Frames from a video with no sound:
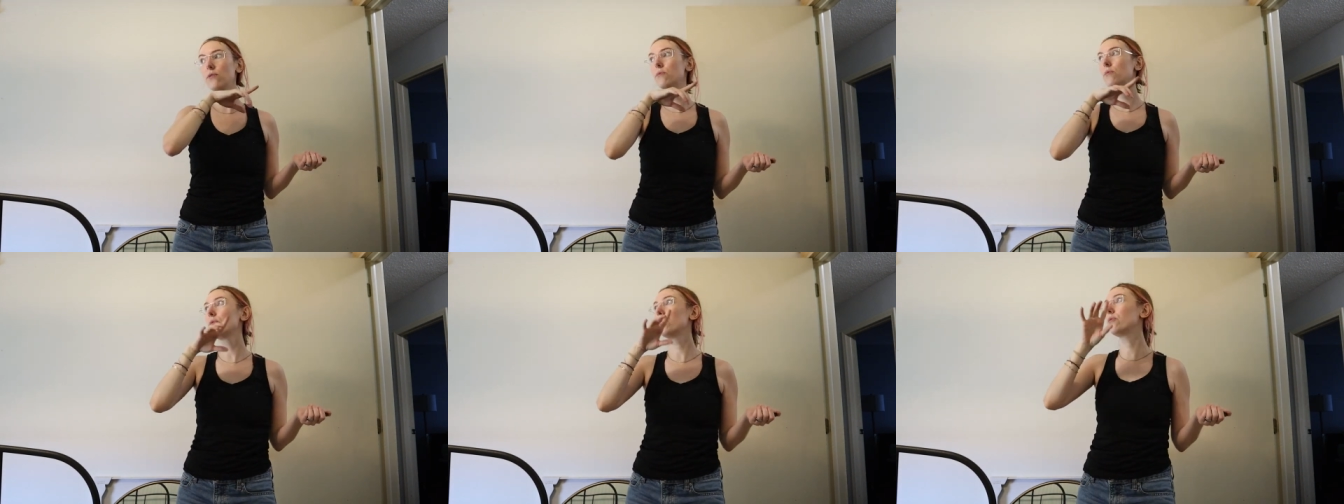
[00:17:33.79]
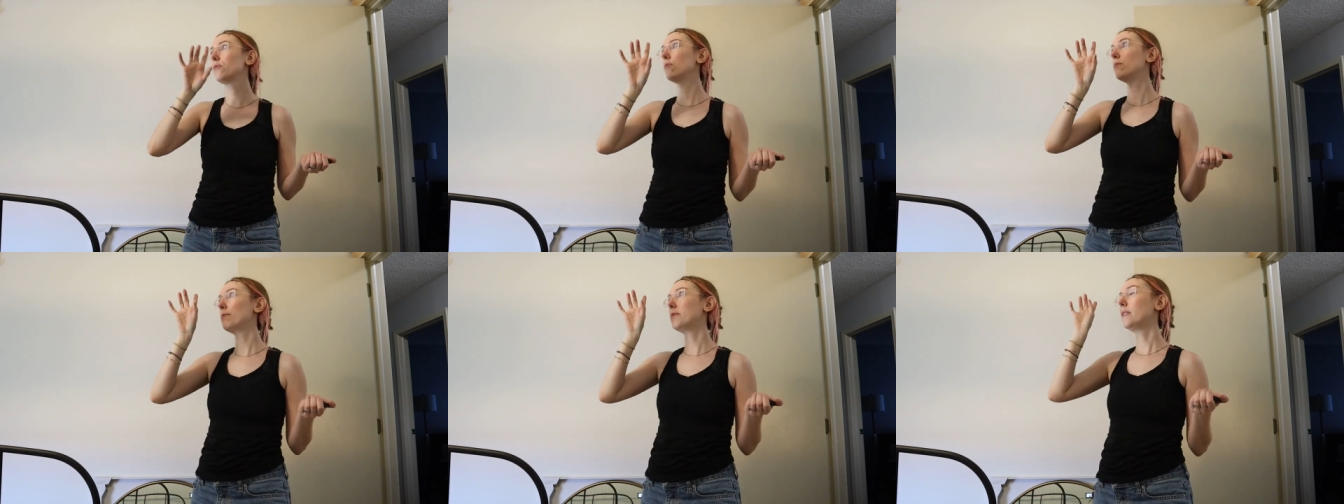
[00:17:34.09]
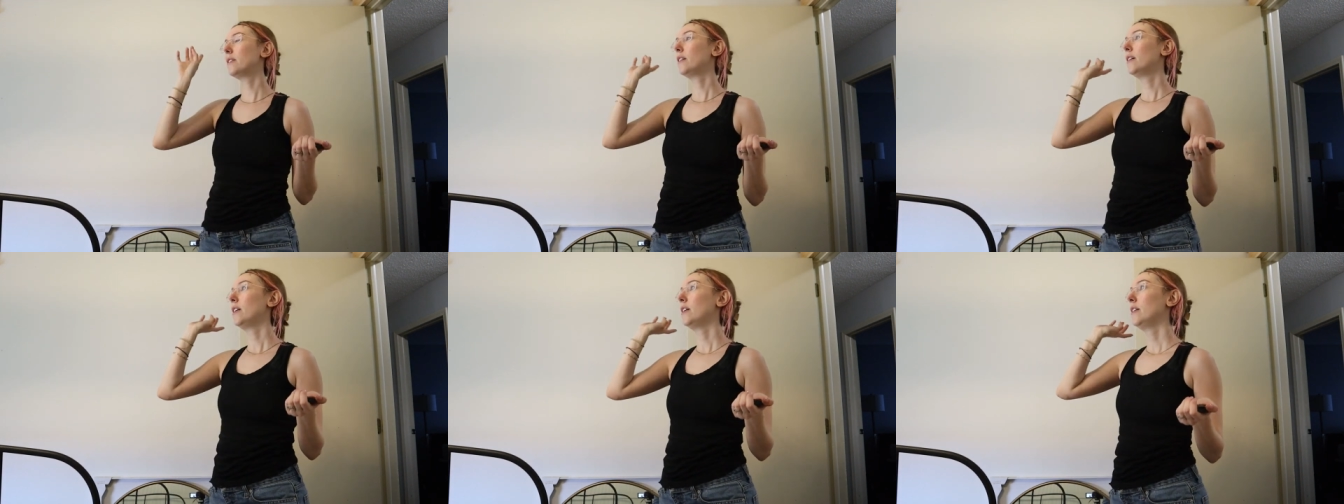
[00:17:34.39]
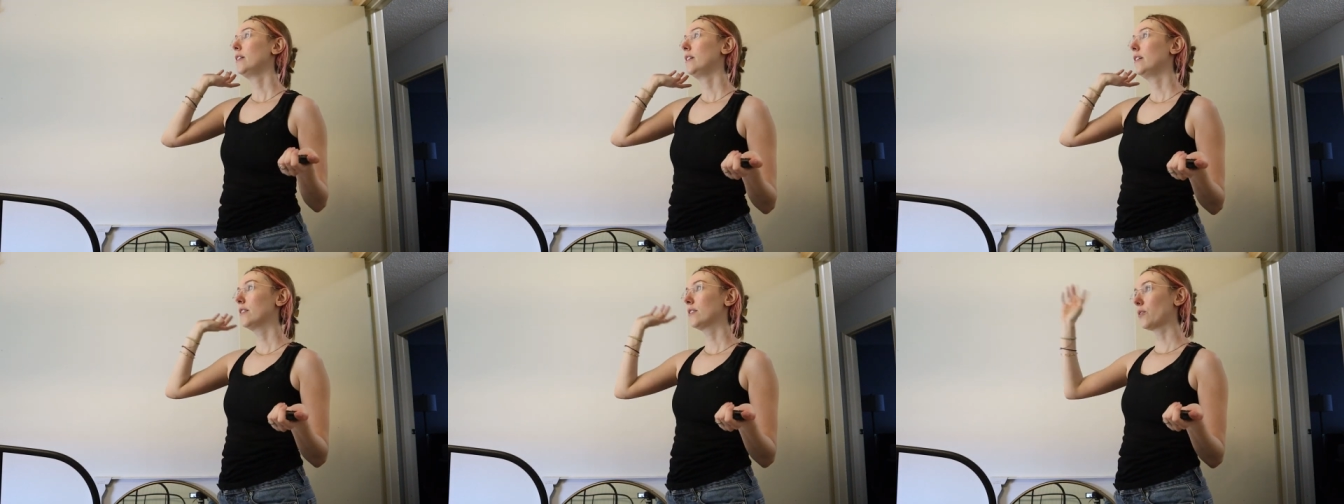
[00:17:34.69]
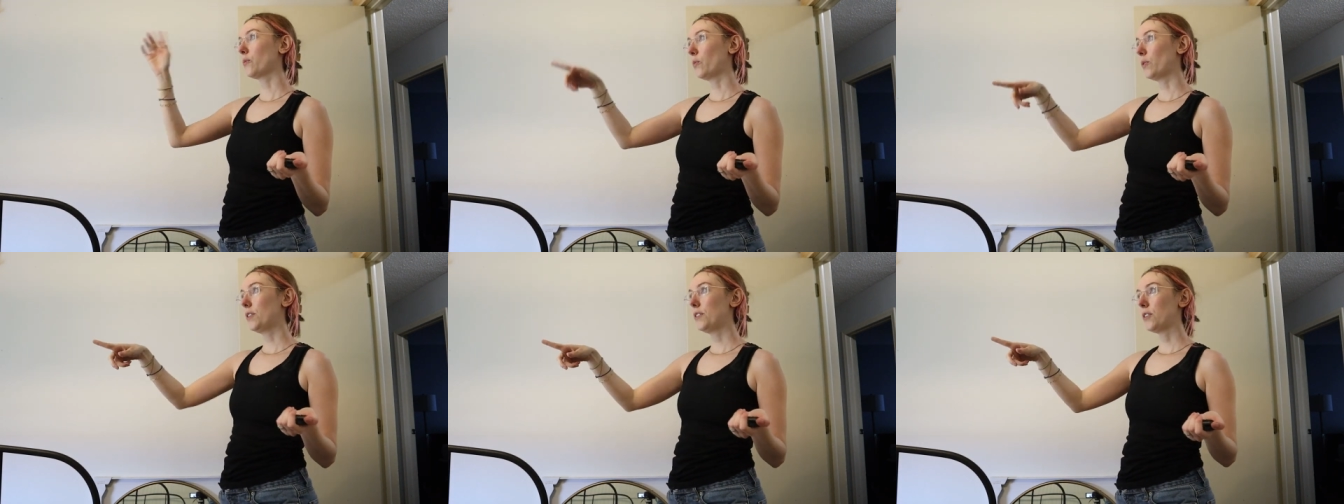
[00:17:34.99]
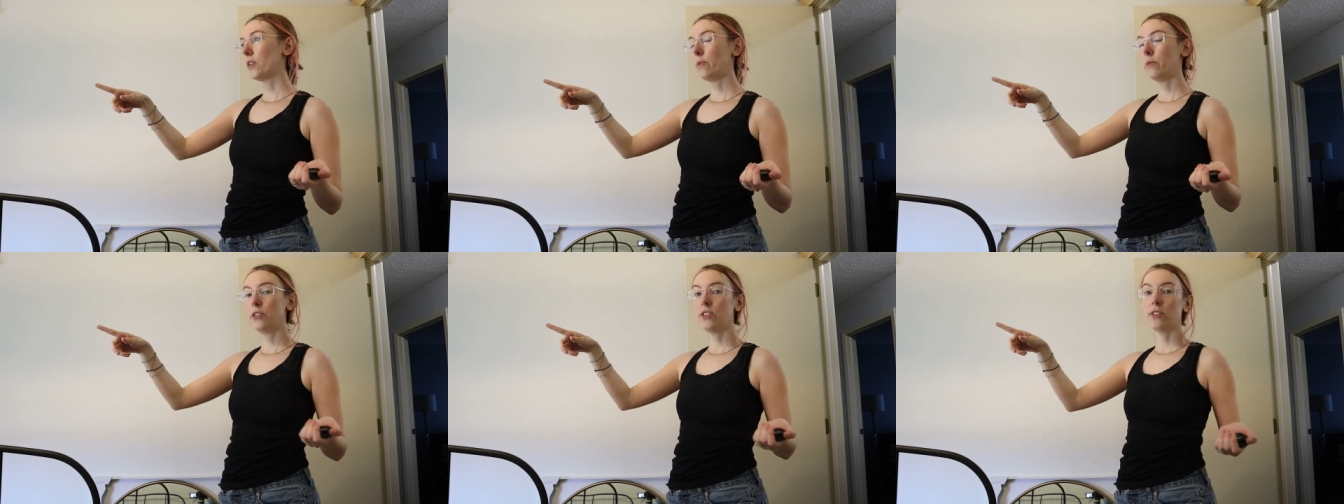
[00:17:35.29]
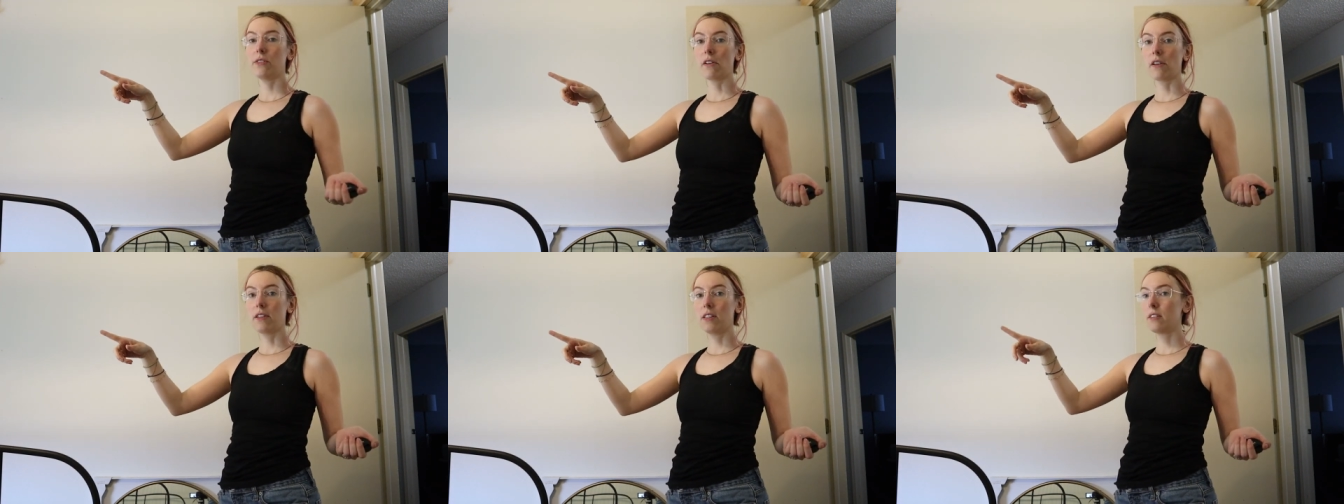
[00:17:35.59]
the room, the window
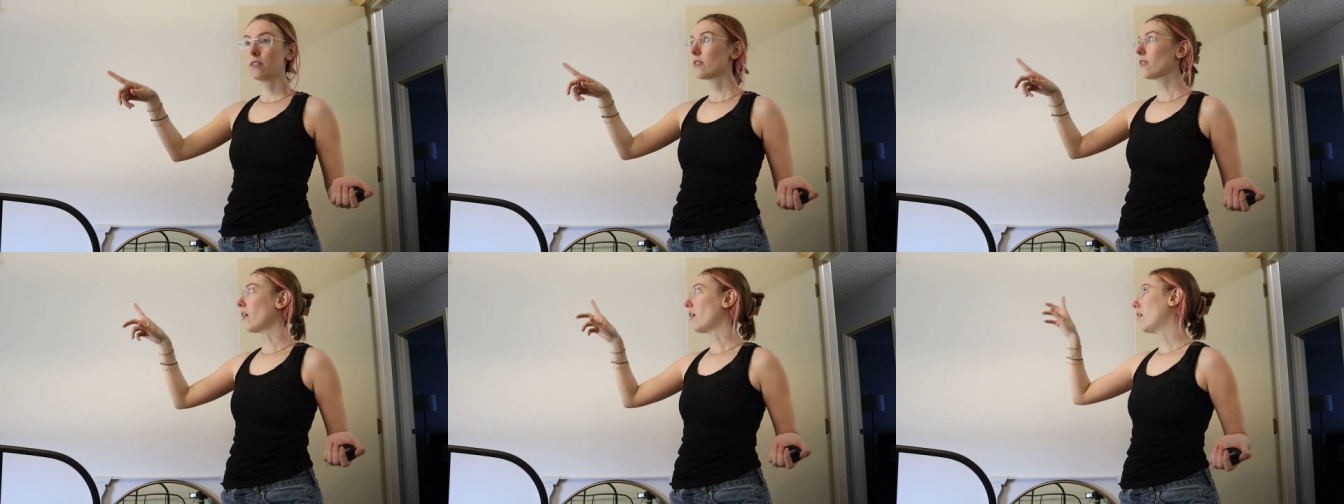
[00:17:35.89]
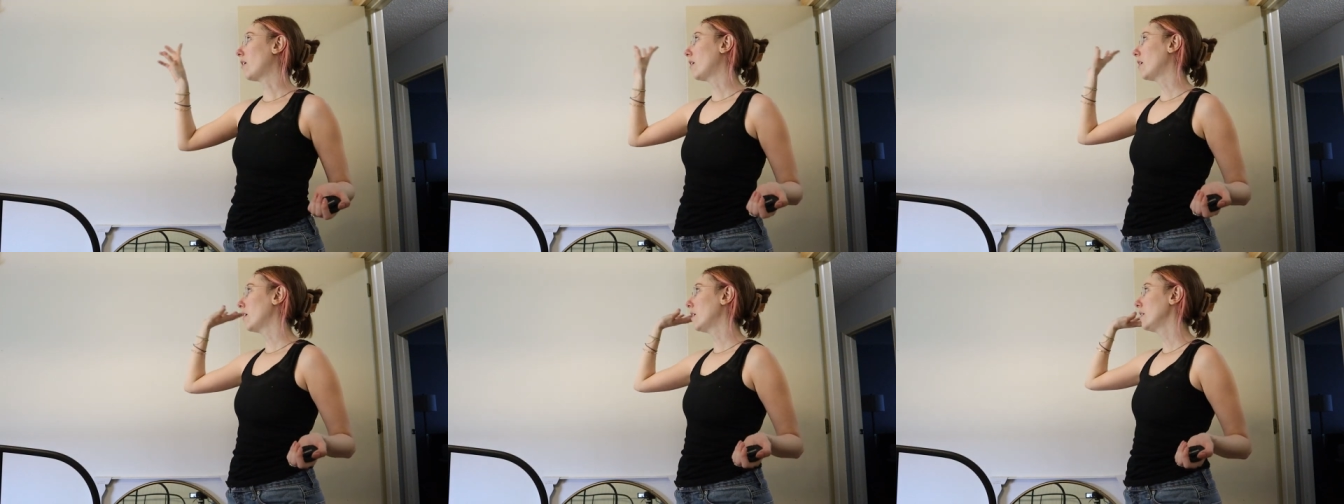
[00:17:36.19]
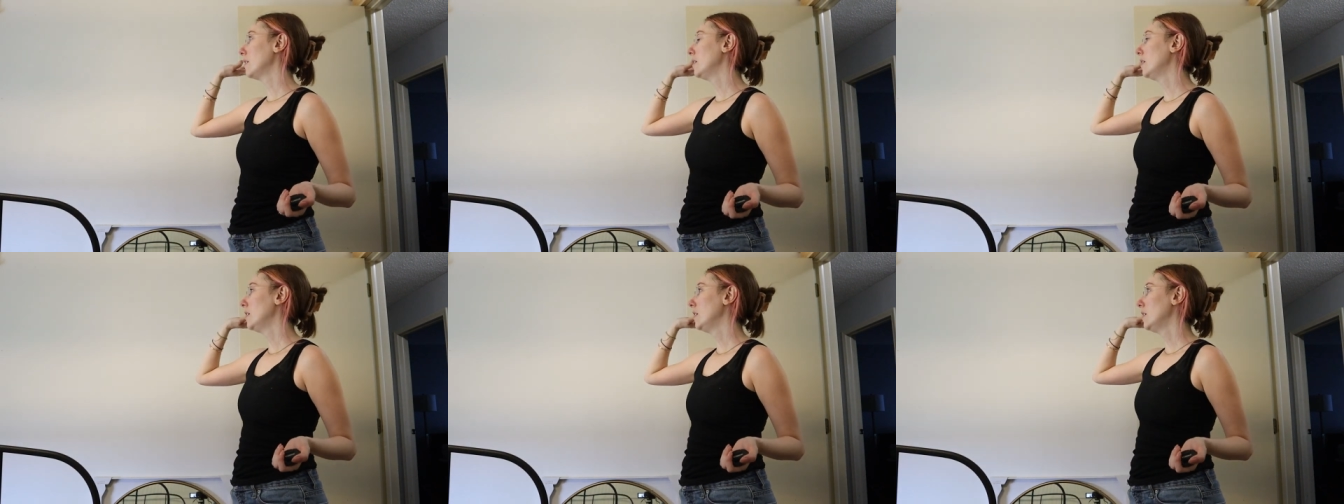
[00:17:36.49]
which you already saw,